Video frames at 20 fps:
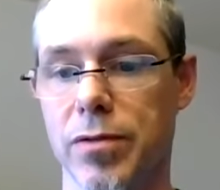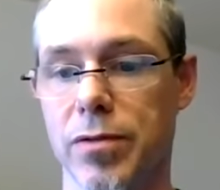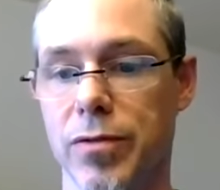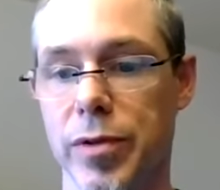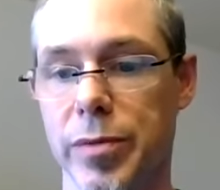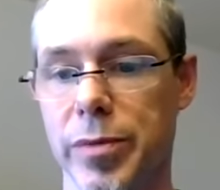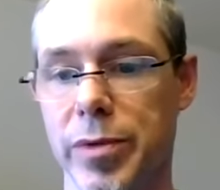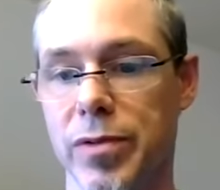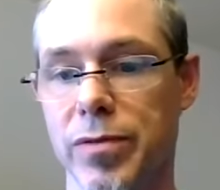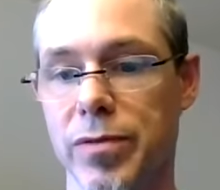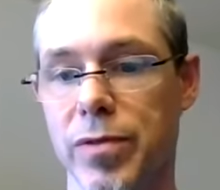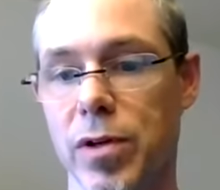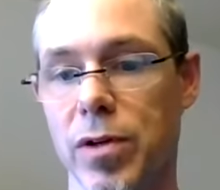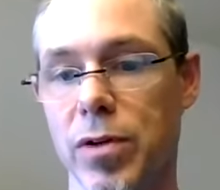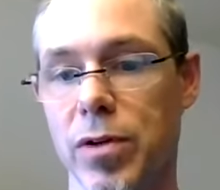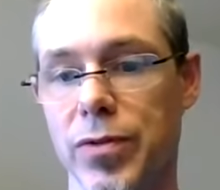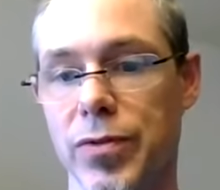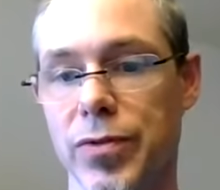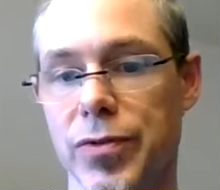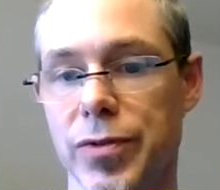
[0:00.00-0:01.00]
formula
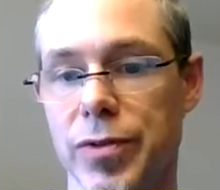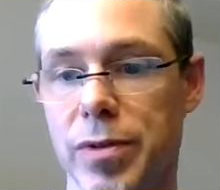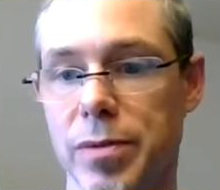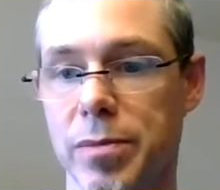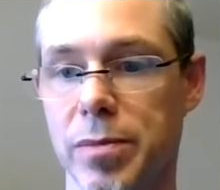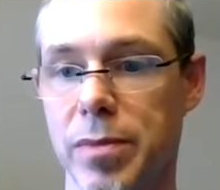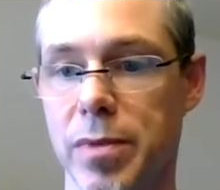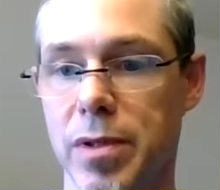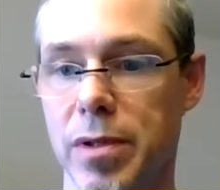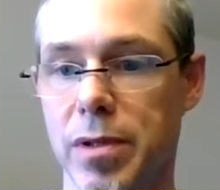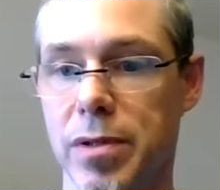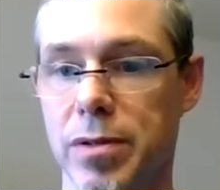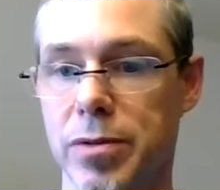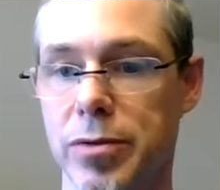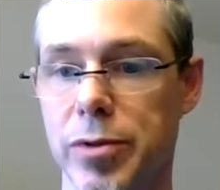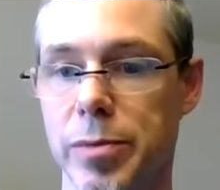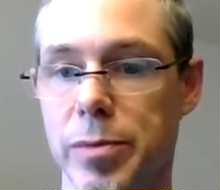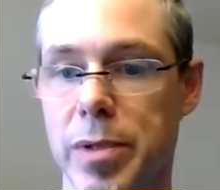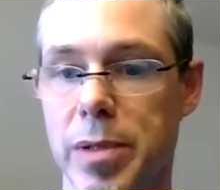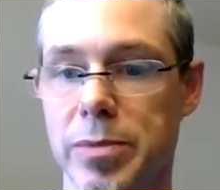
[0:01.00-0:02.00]
involves some
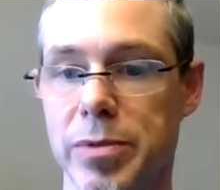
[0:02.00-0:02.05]
group